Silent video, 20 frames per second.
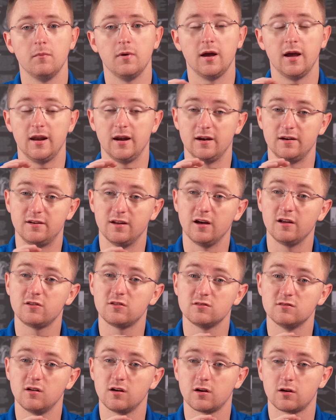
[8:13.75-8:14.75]
And it does
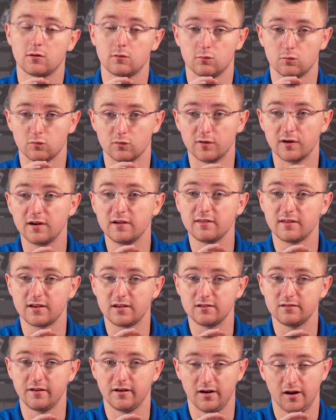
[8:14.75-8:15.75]
look really
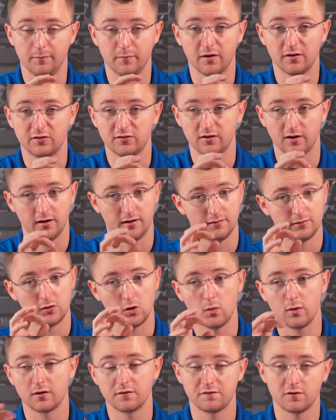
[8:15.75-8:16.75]
clean, I must say.
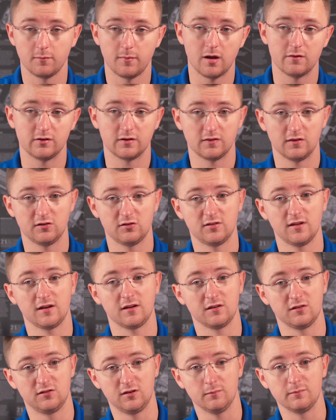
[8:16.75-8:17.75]
Going from having this
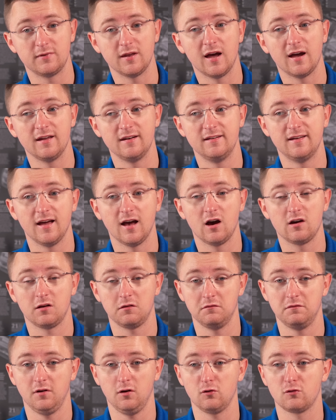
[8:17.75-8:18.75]
thing zip tied down
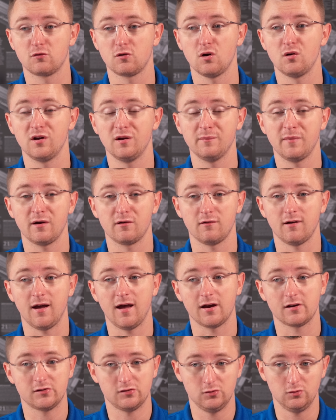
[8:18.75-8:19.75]
and velcroed in my
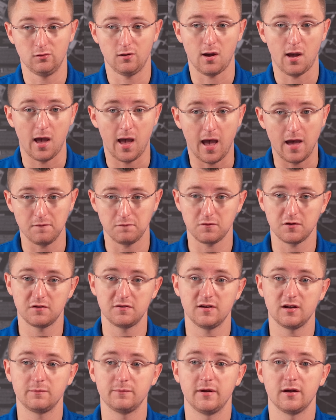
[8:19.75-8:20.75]
rack to
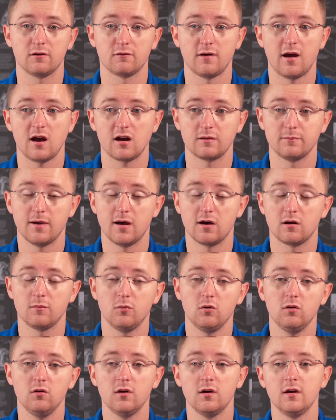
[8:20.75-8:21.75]
everything being rack
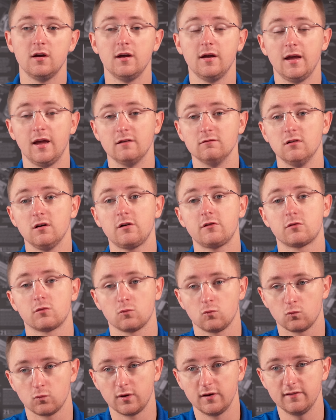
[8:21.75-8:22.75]
mountable, it looks
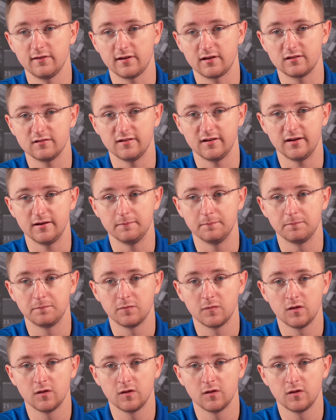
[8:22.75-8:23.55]
really clean.